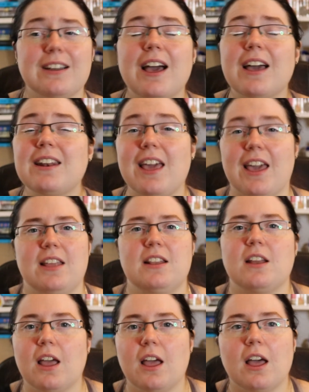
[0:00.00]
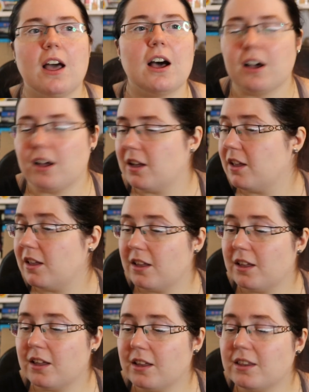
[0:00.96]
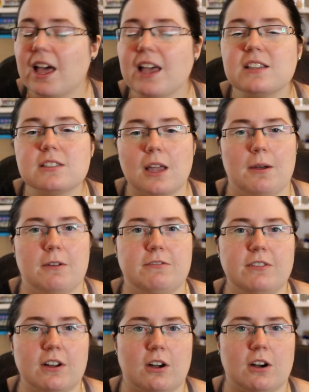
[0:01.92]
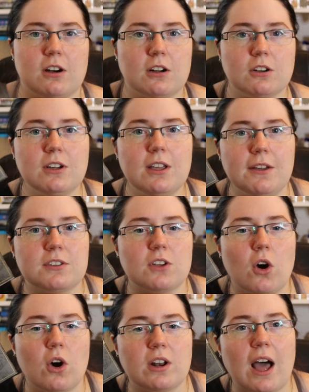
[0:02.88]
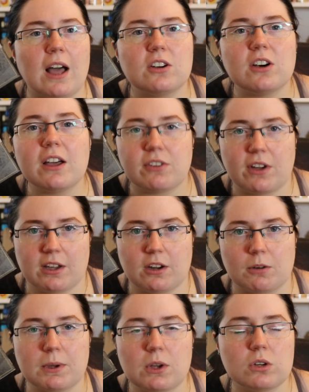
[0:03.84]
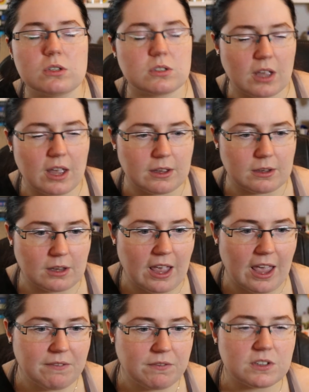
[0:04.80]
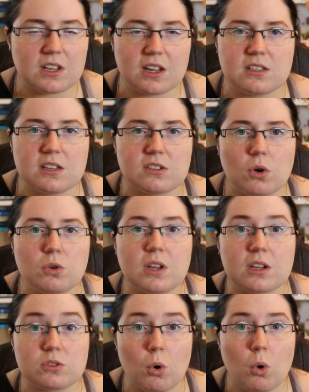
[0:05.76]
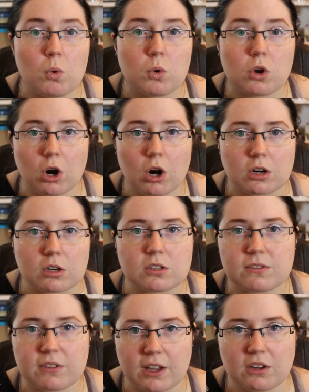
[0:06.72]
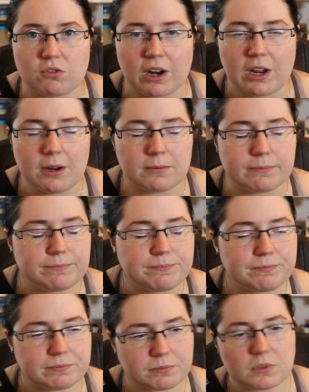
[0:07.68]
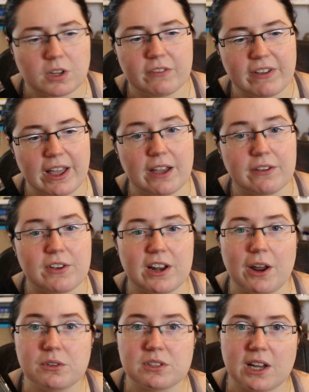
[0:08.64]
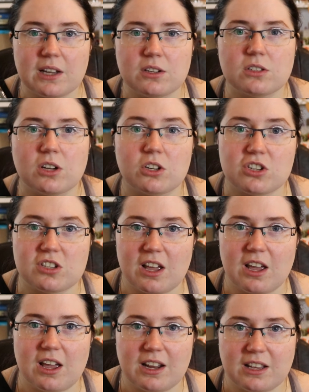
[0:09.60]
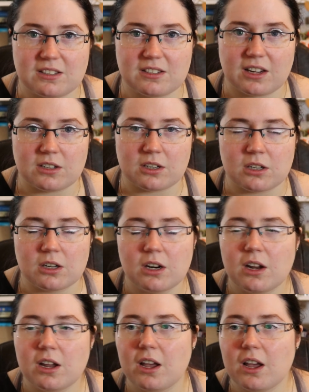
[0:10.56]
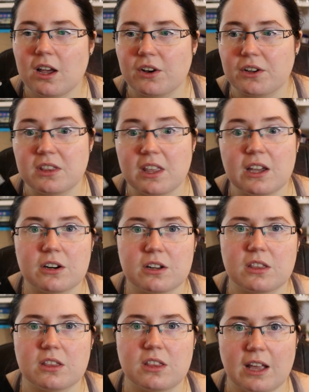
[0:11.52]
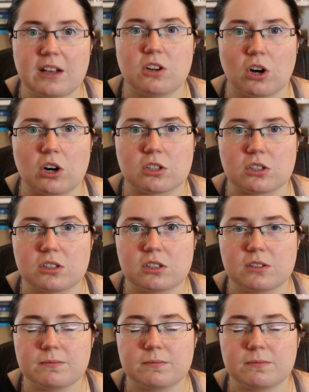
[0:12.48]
And then this fucker leaves on a cliffhanger because it emphasizes on this whole curse thing, right? That if an outsider touches an insider, like, they're then cursed.